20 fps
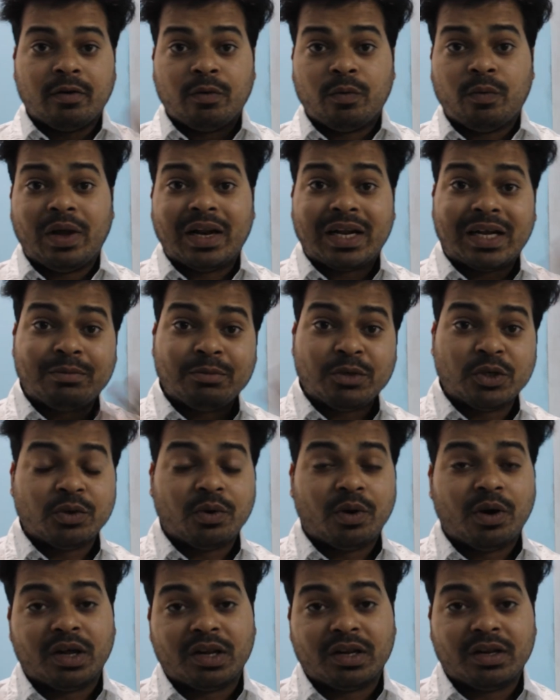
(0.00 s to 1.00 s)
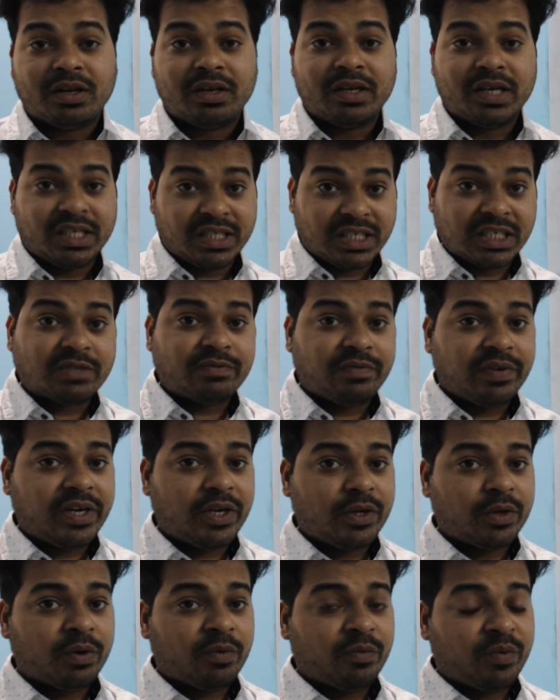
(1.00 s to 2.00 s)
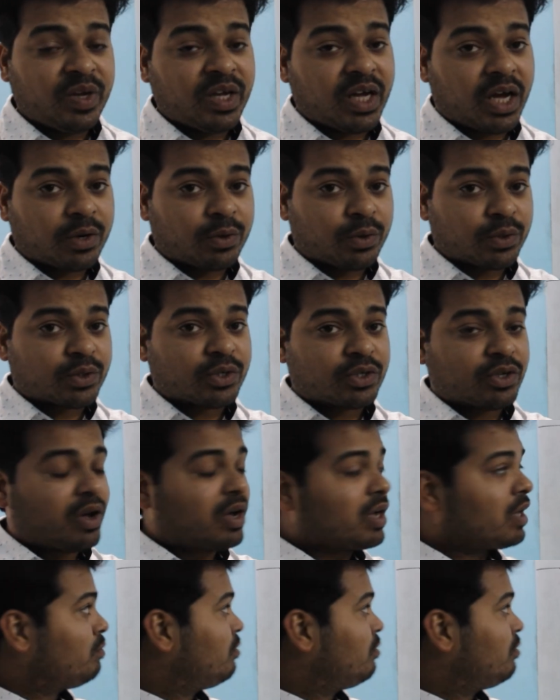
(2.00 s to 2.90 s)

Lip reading: Welcome you all. In this video, we are going to talk